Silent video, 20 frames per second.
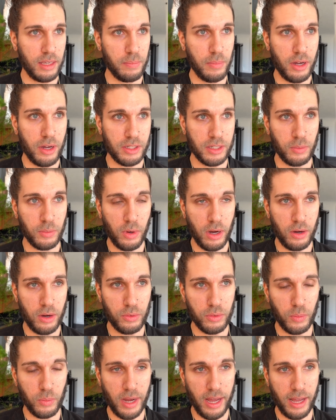the emerging
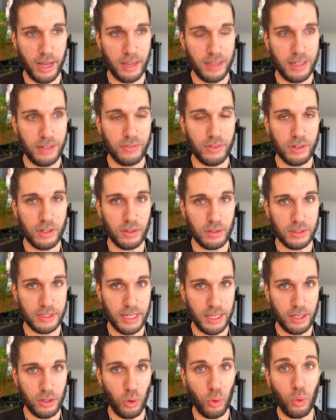world where
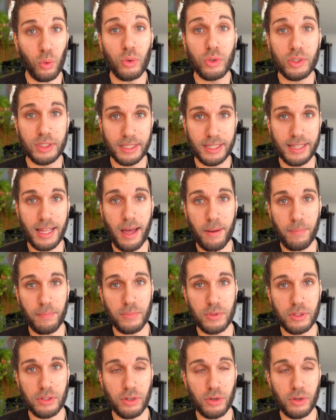difficulty caused them